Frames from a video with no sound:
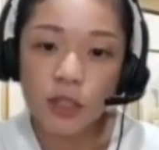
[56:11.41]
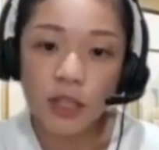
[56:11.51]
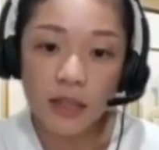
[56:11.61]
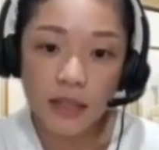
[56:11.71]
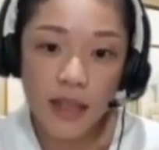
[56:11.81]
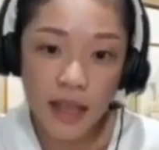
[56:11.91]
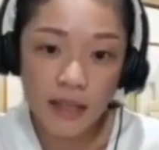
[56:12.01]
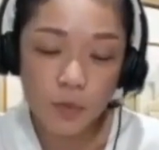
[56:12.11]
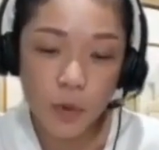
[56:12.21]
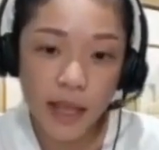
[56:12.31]
which in this
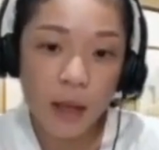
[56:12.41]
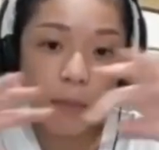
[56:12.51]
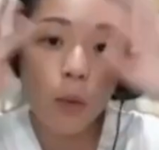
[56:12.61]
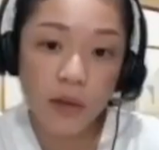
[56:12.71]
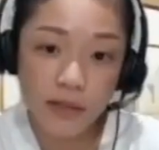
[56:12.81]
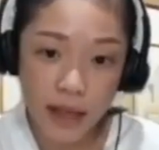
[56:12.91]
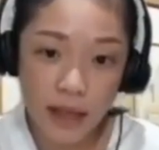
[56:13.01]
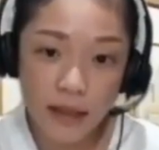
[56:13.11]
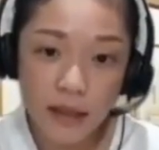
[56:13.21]
case, what came up was that